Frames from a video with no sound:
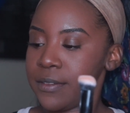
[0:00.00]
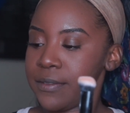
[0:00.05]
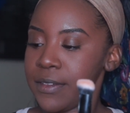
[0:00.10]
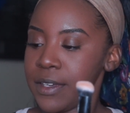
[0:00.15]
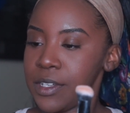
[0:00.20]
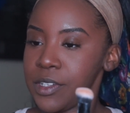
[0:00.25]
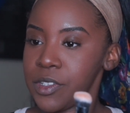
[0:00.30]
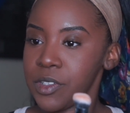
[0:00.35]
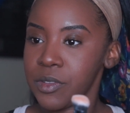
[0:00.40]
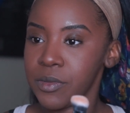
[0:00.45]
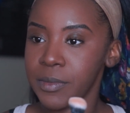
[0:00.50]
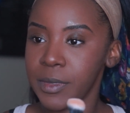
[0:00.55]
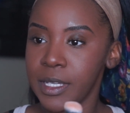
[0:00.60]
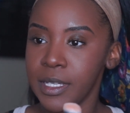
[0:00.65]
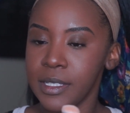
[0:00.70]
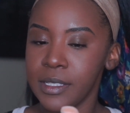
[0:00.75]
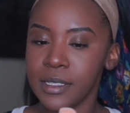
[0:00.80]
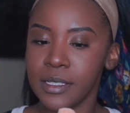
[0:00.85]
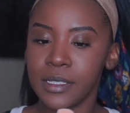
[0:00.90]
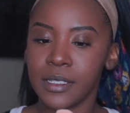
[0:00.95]
facial
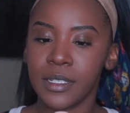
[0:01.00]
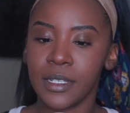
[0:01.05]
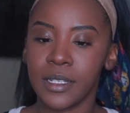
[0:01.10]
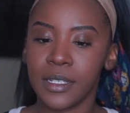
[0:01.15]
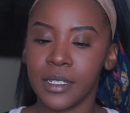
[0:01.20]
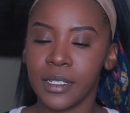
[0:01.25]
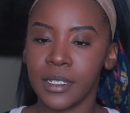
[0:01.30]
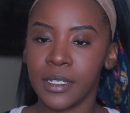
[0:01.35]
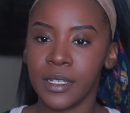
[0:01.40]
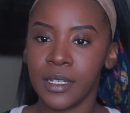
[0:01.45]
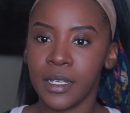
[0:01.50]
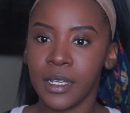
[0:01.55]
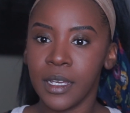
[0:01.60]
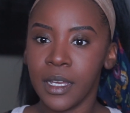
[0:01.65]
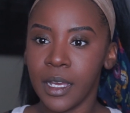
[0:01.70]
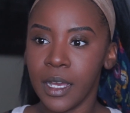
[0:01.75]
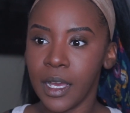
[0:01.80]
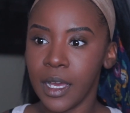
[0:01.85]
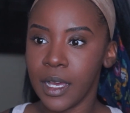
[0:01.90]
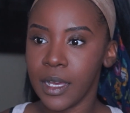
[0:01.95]
mist
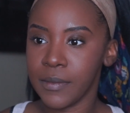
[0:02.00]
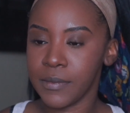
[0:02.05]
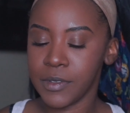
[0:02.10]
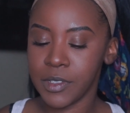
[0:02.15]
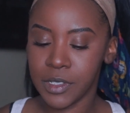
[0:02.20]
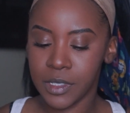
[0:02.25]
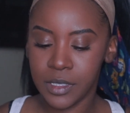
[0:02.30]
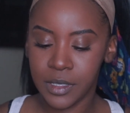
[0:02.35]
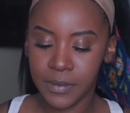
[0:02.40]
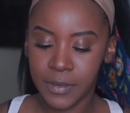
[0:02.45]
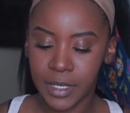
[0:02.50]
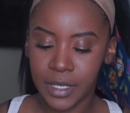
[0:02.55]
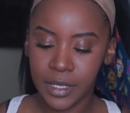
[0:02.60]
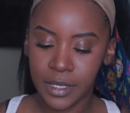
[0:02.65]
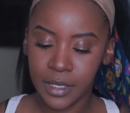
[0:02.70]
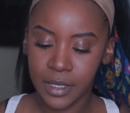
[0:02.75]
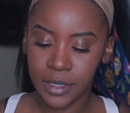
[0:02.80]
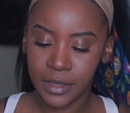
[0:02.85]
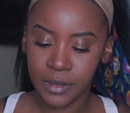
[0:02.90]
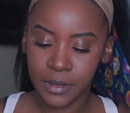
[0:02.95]
just to make
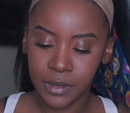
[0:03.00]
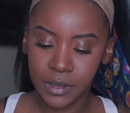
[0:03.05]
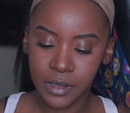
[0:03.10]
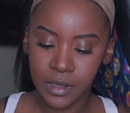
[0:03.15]
it a little